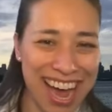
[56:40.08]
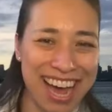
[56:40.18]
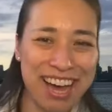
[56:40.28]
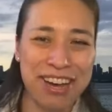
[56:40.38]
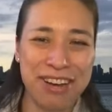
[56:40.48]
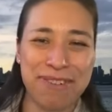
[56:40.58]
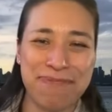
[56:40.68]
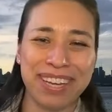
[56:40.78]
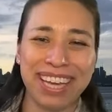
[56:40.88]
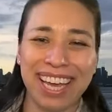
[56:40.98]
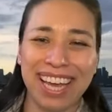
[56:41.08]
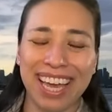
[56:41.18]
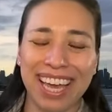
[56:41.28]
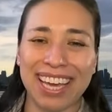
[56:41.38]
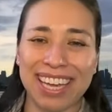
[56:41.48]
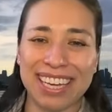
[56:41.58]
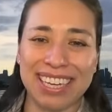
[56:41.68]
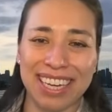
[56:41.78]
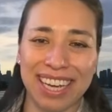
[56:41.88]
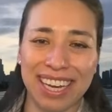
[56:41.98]
um, and
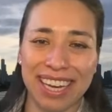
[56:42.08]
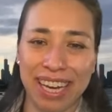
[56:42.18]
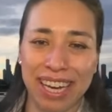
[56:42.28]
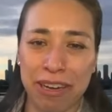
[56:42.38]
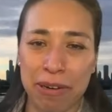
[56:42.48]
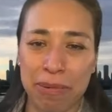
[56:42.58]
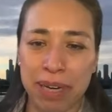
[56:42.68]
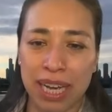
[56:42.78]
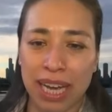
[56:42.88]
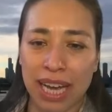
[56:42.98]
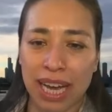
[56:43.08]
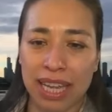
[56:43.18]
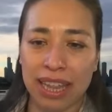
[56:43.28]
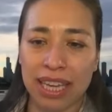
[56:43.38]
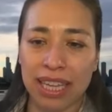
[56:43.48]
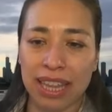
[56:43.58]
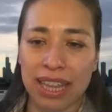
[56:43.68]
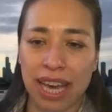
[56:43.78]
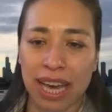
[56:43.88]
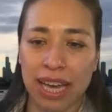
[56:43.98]
um, I think
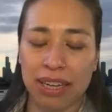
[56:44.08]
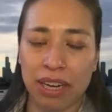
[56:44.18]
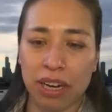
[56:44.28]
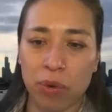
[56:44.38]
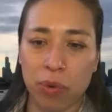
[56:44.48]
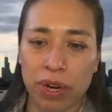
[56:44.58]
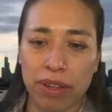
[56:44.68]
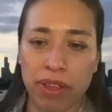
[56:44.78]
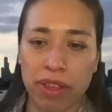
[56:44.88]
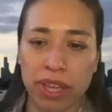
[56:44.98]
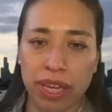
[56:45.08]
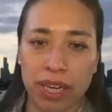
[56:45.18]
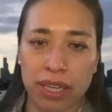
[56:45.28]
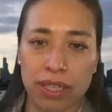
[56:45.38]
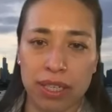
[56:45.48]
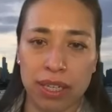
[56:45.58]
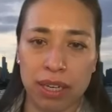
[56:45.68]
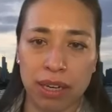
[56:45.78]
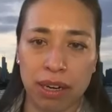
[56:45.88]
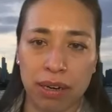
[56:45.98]
that one of the things
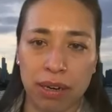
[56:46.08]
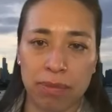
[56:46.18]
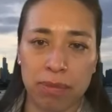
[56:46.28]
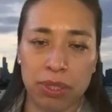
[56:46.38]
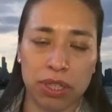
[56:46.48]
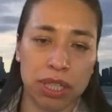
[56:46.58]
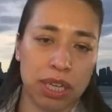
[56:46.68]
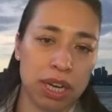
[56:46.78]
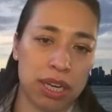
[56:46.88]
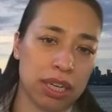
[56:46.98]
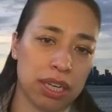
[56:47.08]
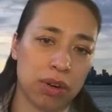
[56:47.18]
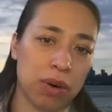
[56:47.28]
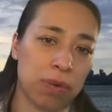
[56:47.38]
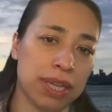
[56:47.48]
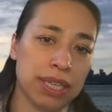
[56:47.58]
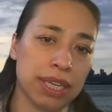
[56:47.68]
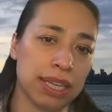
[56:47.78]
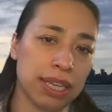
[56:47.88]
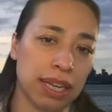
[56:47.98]
um, certainly on you know a
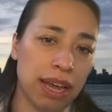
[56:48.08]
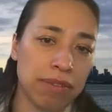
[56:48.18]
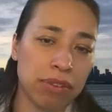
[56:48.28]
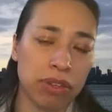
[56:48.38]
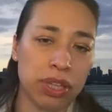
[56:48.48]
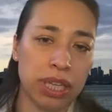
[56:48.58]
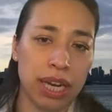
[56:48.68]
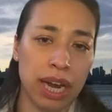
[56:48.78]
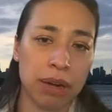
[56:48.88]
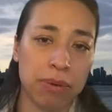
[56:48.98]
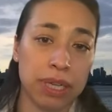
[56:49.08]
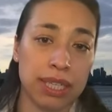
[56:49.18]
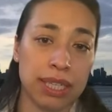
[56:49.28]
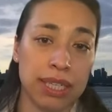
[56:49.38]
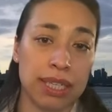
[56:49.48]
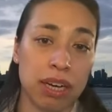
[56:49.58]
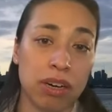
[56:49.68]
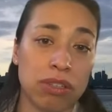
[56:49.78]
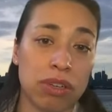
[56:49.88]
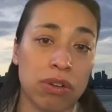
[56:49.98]
resident level that i want to see is they
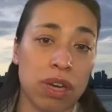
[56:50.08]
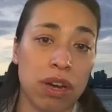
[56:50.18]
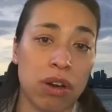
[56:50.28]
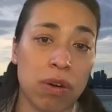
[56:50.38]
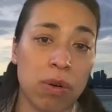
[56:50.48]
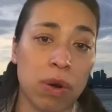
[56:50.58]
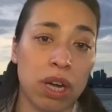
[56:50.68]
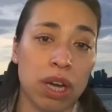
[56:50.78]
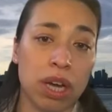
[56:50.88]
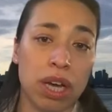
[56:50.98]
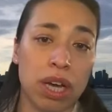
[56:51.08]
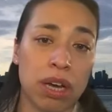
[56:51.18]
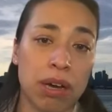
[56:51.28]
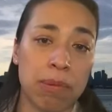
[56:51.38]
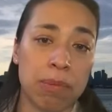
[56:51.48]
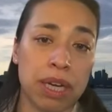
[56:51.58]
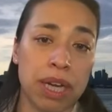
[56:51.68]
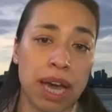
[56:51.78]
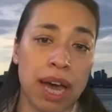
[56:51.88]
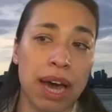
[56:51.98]
also know um,
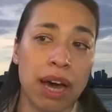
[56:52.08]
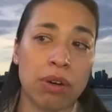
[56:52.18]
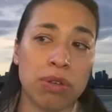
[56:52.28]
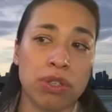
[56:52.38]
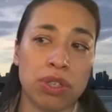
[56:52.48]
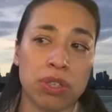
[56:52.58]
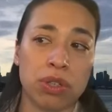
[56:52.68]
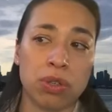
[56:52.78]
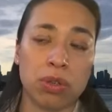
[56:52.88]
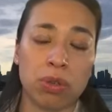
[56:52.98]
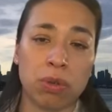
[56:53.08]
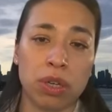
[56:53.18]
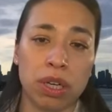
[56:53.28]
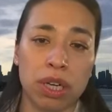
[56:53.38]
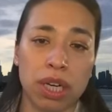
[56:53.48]
how to